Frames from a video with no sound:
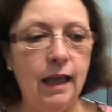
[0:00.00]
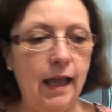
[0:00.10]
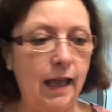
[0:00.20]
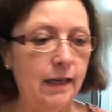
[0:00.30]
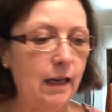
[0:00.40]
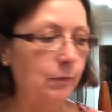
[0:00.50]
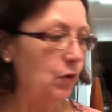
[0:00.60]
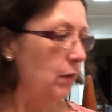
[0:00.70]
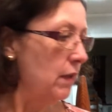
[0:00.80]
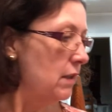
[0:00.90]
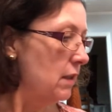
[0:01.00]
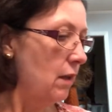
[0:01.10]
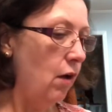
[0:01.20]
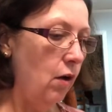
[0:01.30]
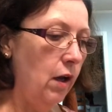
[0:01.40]
And I'm doing this
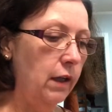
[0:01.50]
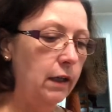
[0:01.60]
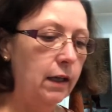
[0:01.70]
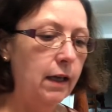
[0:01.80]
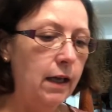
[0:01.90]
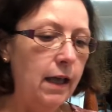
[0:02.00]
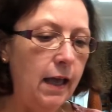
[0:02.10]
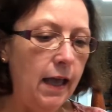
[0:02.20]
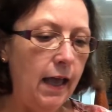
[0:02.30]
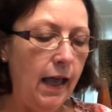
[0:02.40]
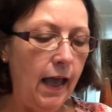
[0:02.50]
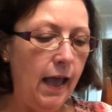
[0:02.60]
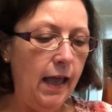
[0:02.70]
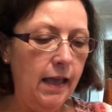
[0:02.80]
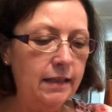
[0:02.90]
on
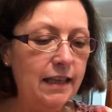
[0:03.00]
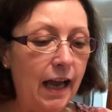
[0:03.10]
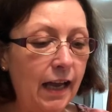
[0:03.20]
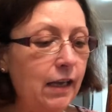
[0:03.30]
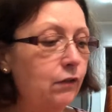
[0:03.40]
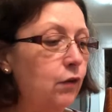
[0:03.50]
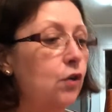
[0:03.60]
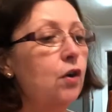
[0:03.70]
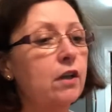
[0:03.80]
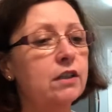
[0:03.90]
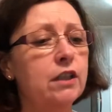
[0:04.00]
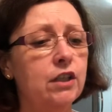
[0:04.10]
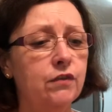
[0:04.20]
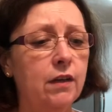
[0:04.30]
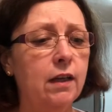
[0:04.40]
a dyeing for
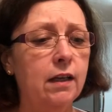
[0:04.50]
cross-stitched.